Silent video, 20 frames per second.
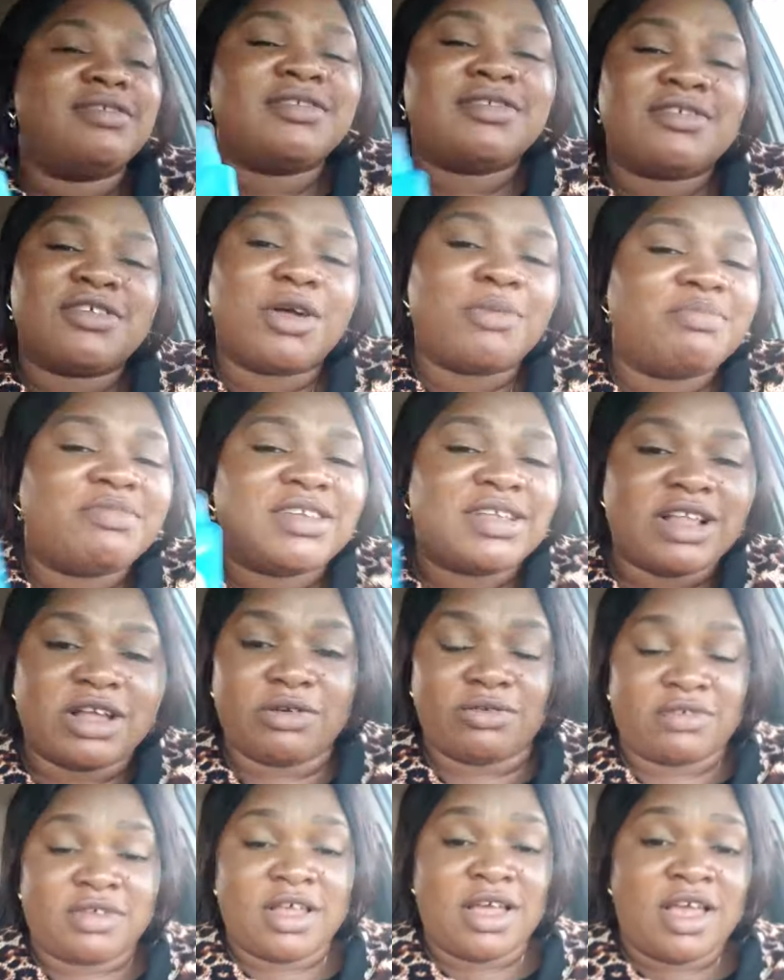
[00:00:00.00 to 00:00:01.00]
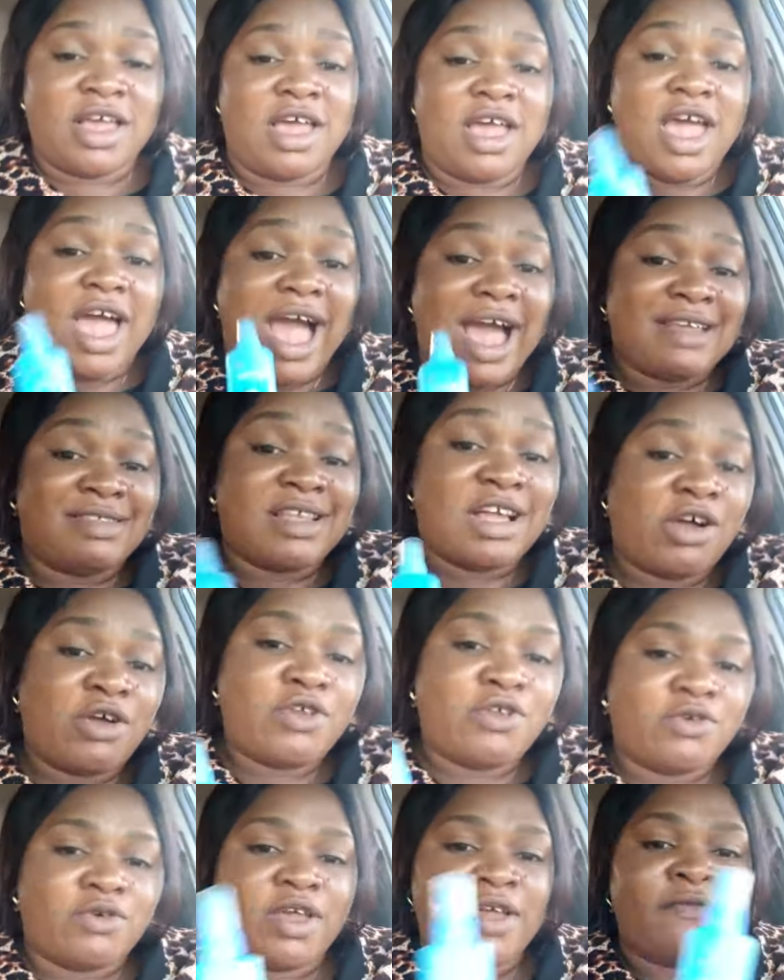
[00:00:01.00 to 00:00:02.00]
is something else. I tell
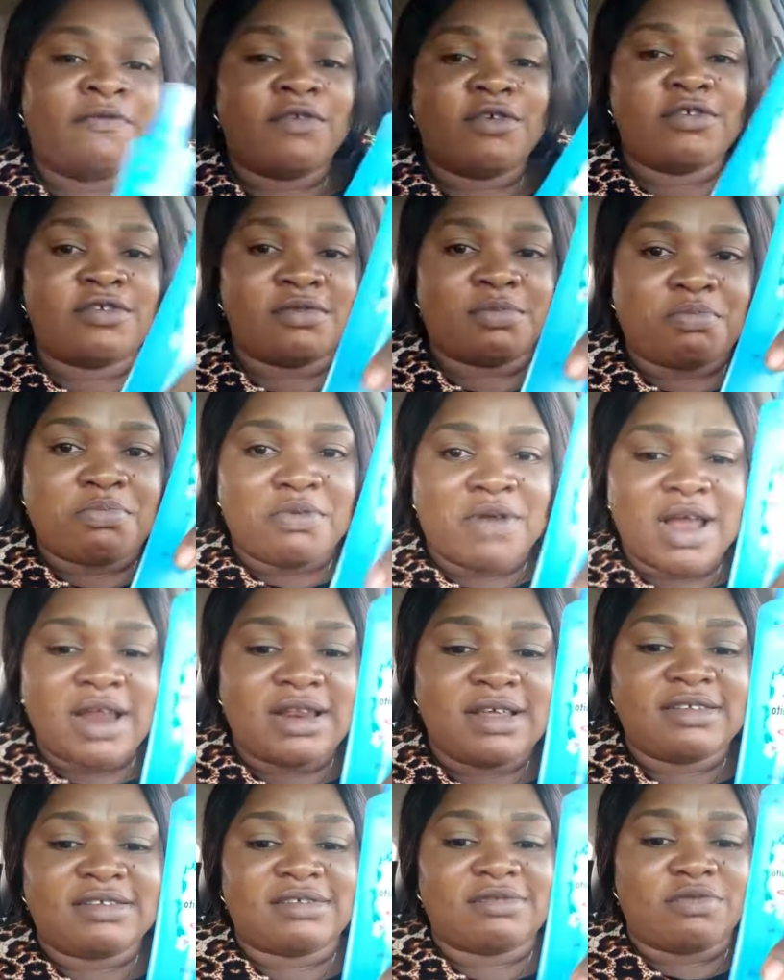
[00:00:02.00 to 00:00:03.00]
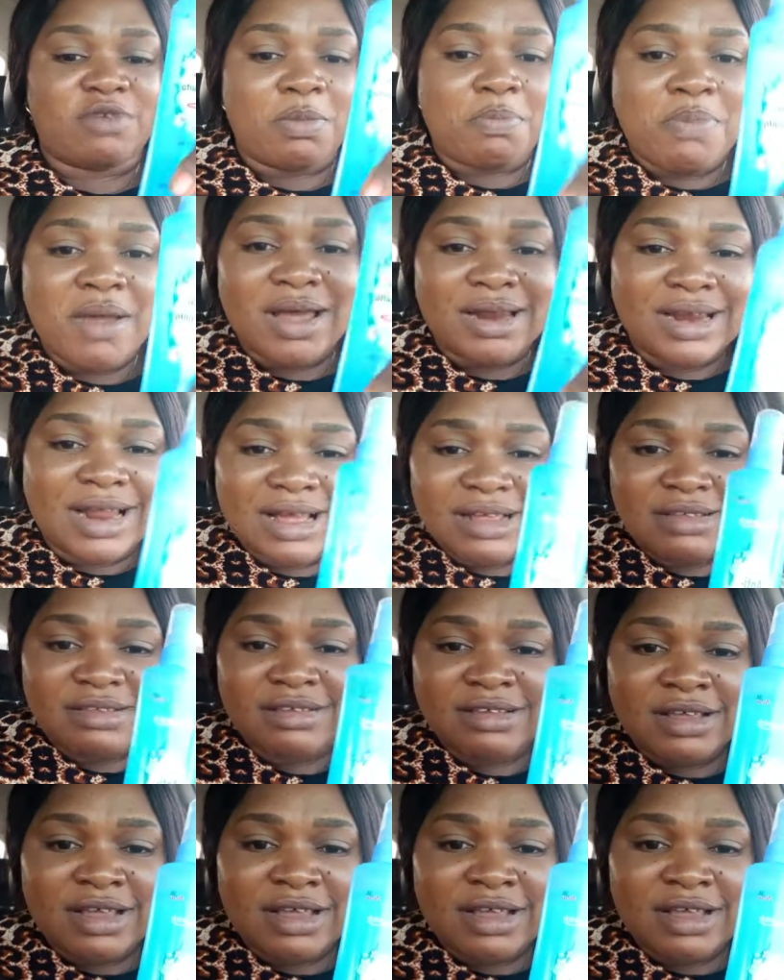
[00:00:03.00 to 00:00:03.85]
you, if you spray this repellent